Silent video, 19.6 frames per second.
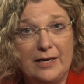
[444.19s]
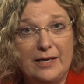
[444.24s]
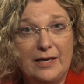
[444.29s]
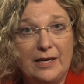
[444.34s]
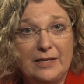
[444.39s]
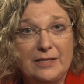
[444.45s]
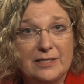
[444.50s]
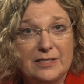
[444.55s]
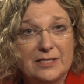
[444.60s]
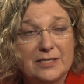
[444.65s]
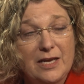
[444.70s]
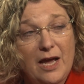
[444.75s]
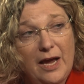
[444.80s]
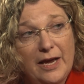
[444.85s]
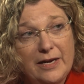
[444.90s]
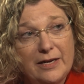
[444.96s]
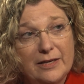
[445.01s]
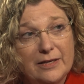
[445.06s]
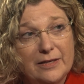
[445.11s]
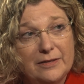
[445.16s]
and
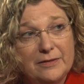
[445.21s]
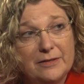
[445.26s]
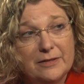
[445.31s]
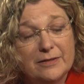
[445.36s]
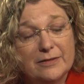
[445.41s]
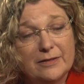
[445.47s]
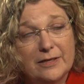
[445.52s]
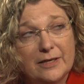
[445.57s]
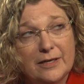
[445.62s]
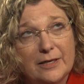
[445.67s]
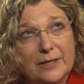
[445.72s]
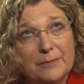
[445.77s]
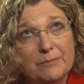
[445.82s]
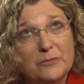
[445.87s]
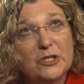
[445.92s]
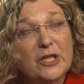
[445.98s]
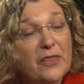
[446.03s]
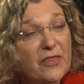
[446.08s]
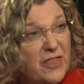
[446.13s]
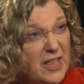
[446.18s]
decided
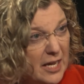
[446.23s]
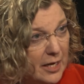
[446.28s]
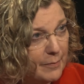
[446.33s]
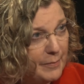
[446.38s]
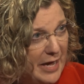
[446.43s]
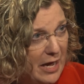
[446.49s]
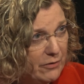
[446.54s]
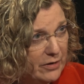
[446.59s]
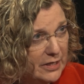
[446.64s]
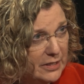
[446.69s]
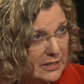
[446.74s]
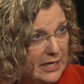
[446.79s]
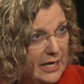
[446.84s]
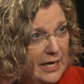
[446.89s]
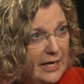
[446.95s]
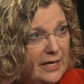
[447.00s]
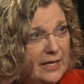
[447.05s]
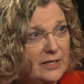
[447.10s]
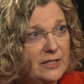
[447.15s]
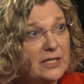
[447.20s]
to think about it
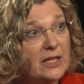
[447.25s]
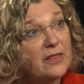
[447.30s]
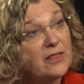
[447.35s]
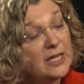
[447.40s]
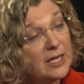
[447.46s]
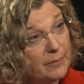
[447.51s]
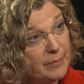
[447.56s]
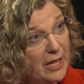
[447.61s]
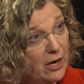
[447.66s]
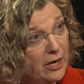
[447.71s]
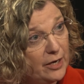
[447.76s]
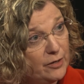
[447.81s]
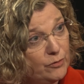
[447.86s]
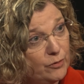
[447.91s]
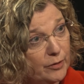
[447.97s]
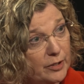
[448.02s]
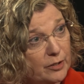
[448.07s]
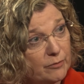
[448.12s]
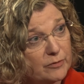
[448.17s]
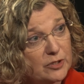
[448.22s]
and to think about how you were
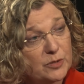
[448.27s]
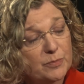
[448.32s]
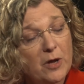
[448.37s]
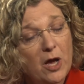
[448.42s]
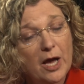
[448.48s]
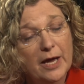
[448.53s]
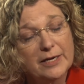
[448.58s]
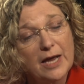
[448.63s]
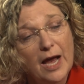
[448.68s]
going to respond.